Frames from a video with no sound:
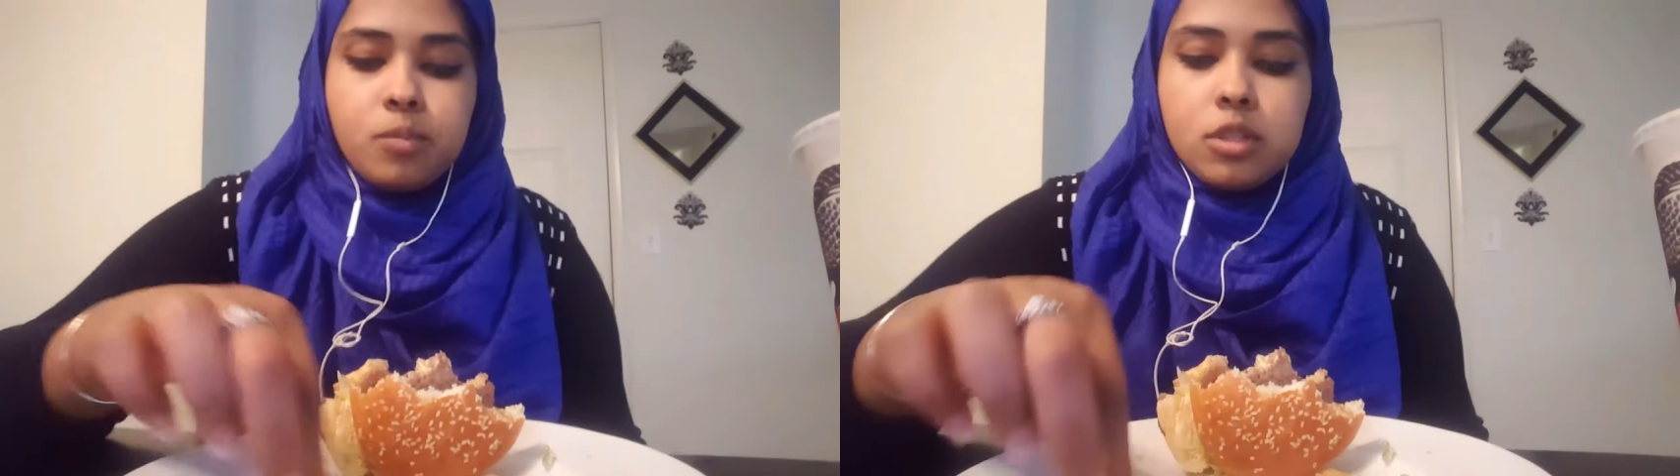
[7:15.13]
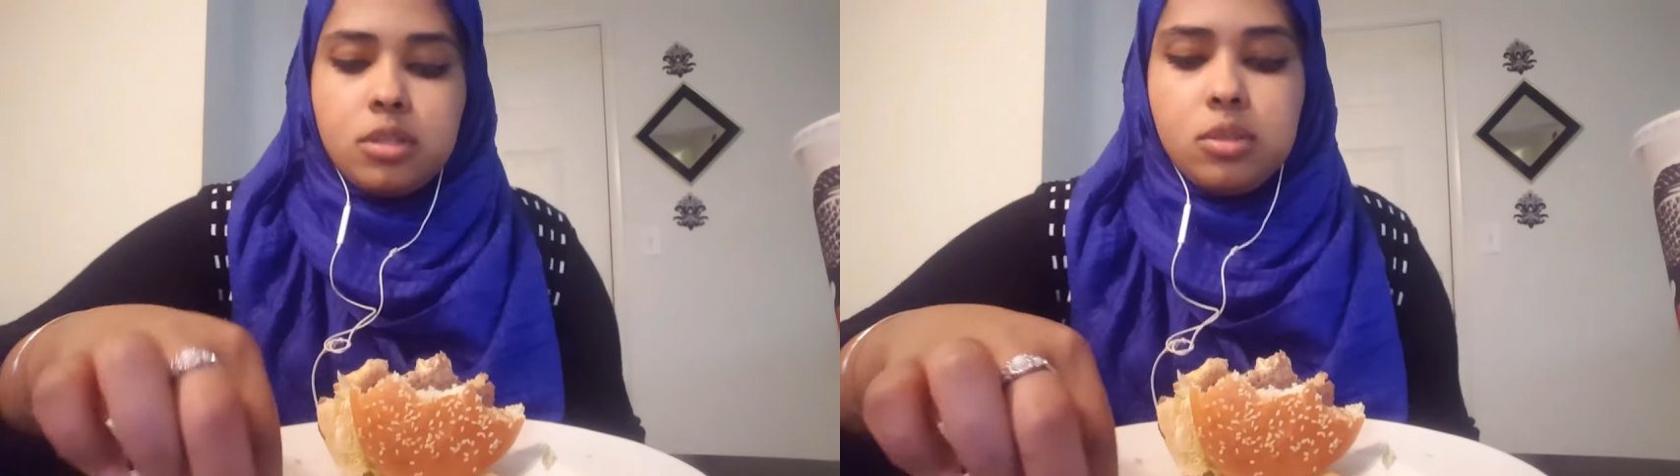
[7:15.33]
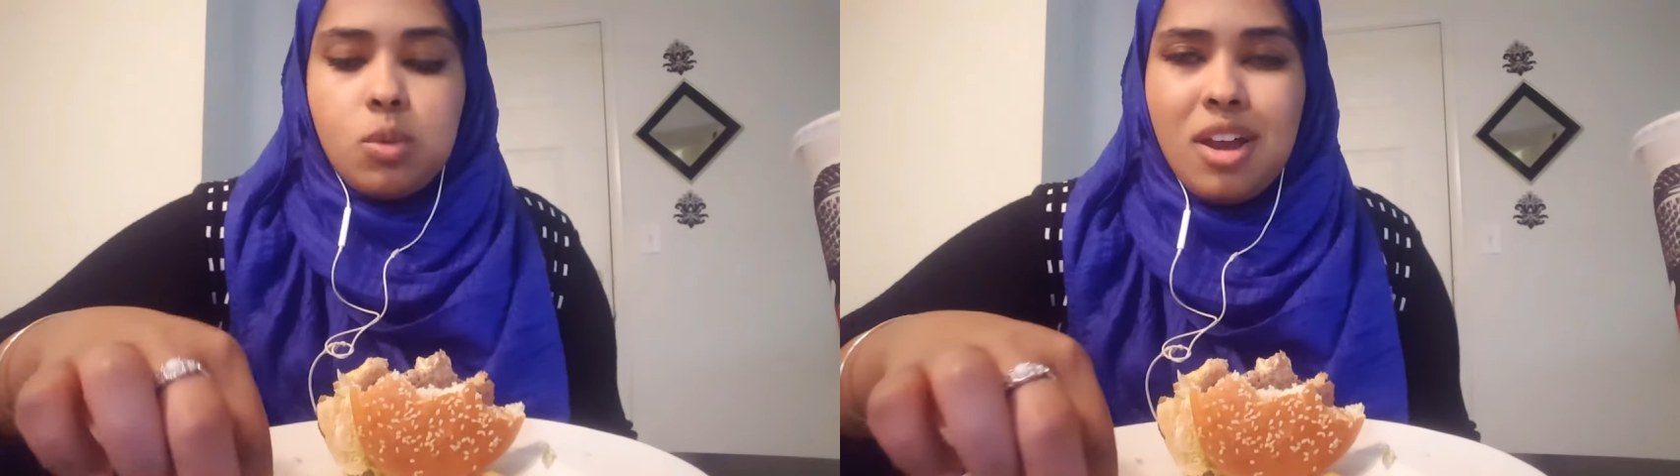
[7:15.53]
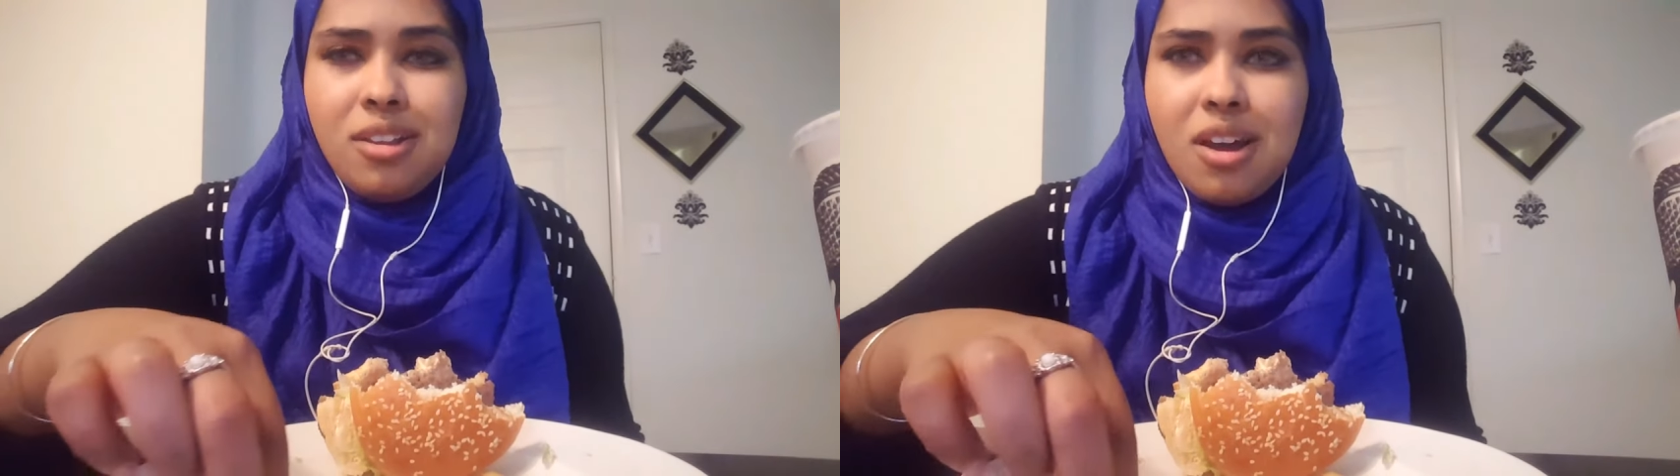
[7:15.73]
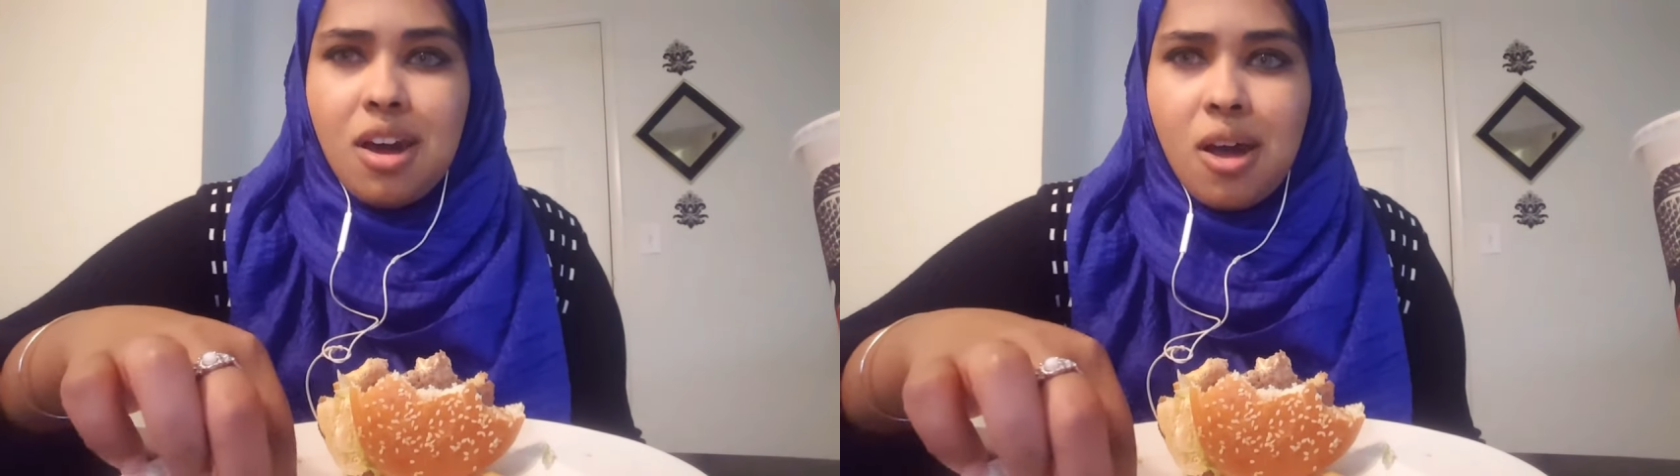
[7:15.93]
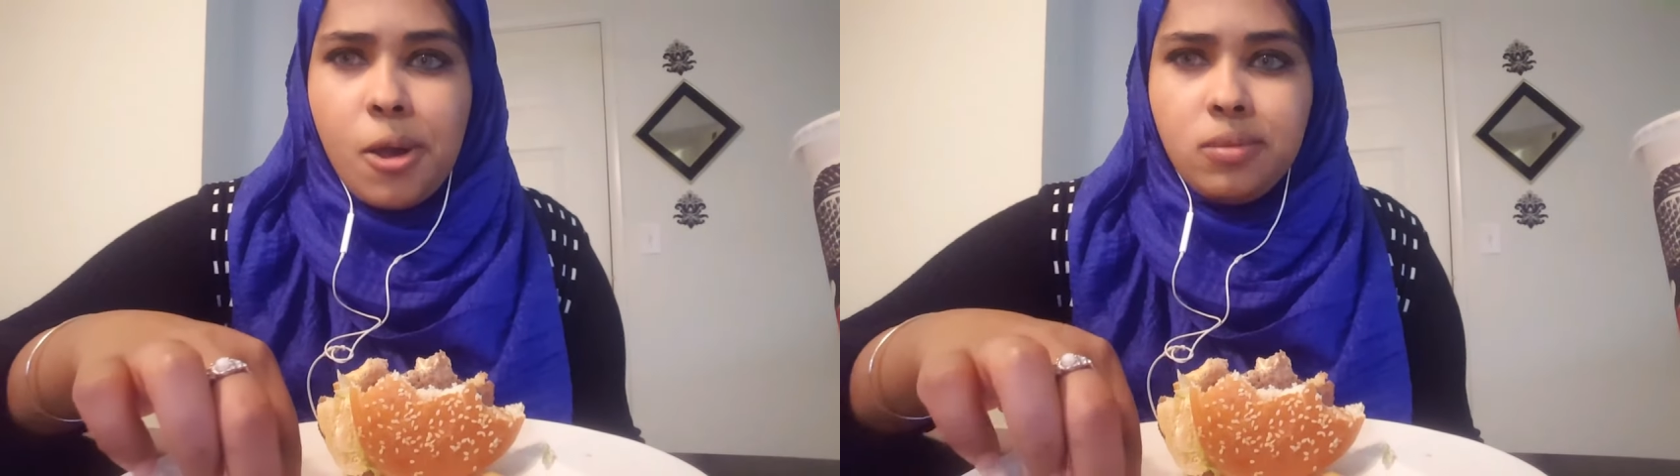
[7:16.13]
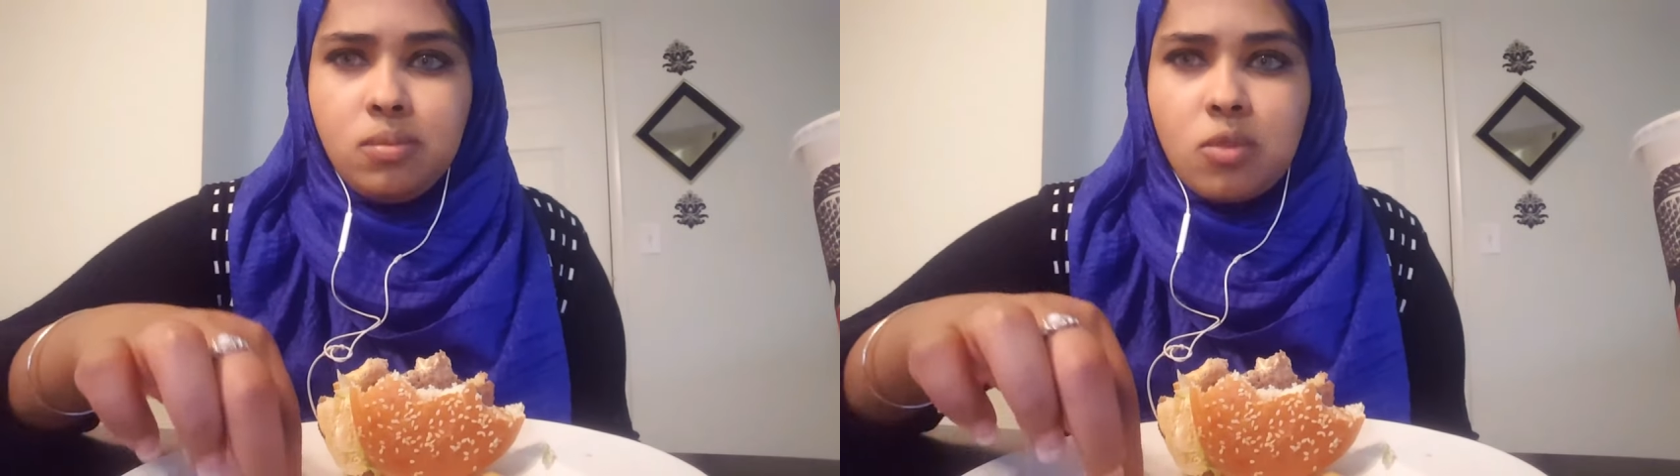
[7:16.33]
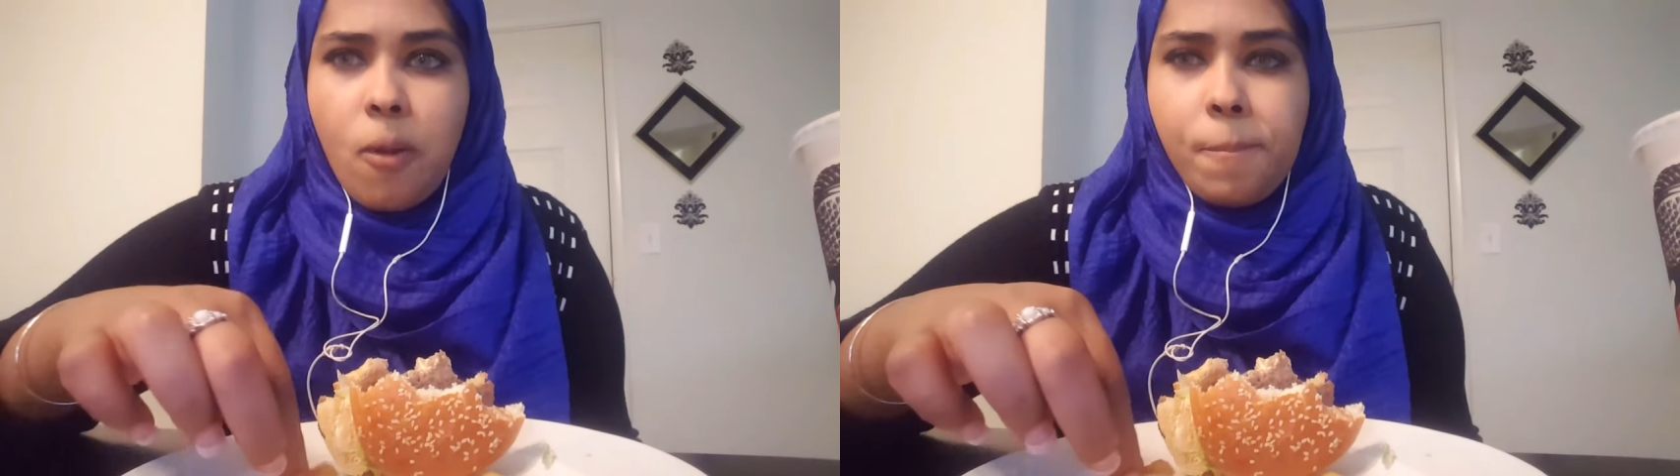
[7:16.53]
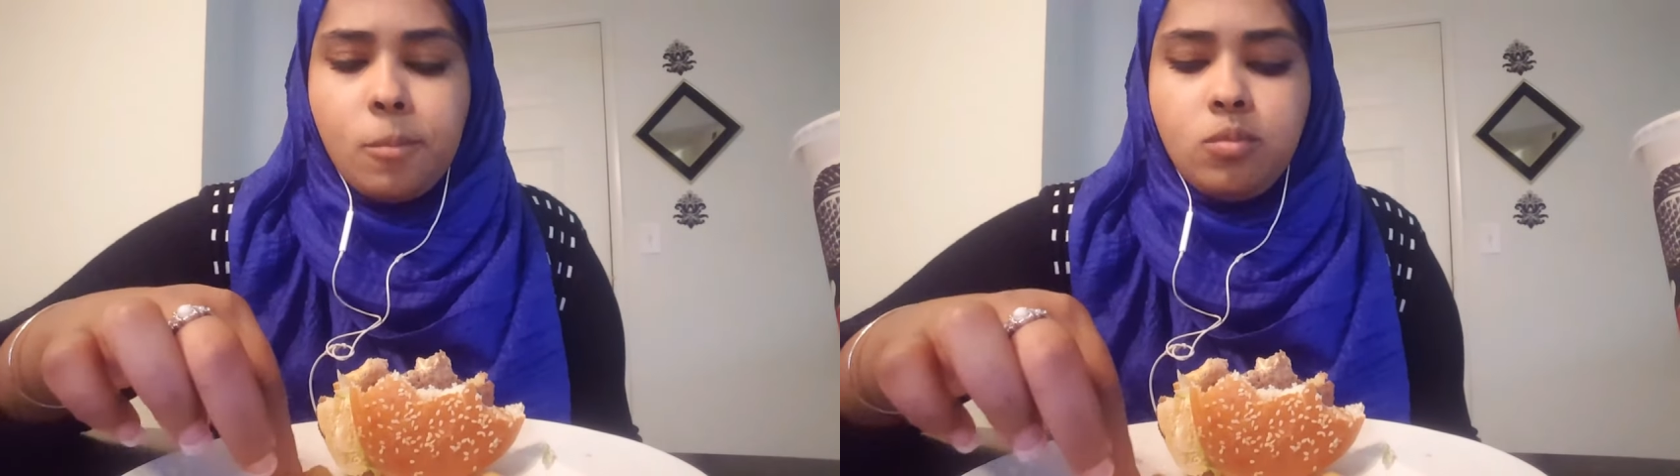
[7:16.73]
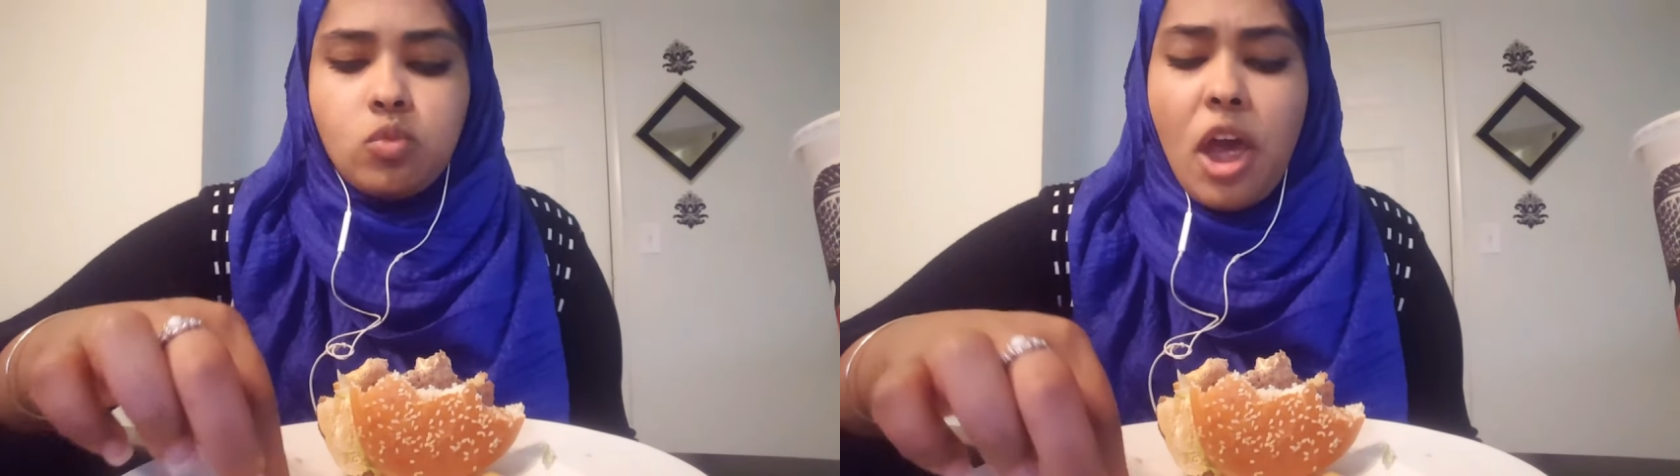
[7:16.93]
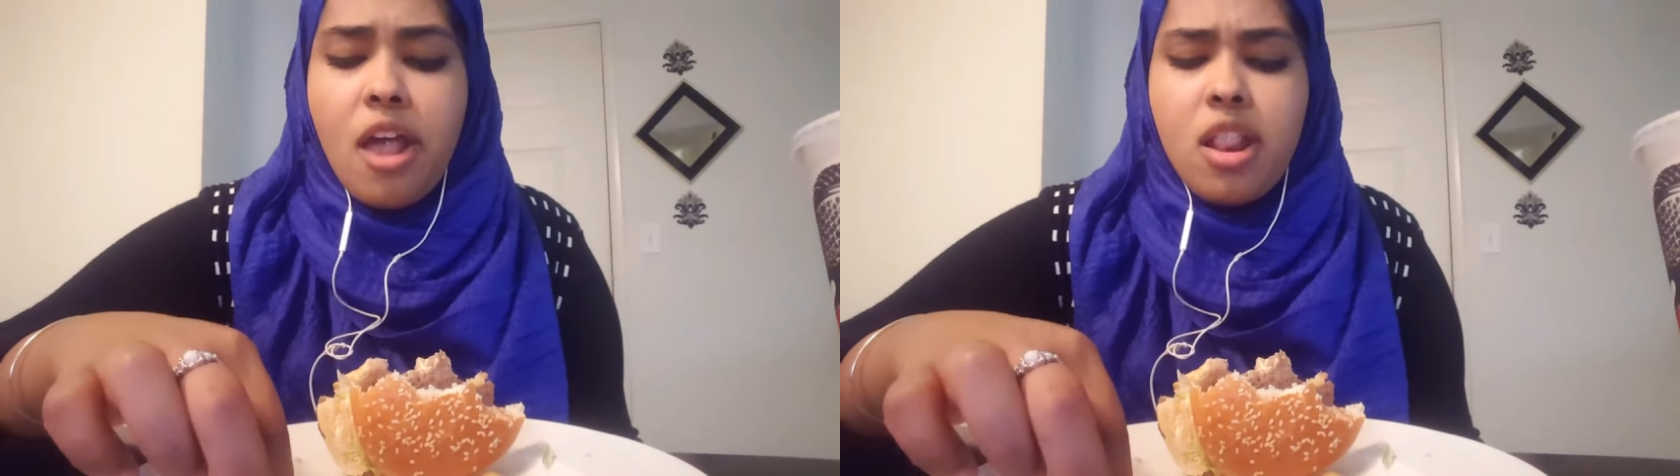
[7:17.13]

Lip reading: because why not? I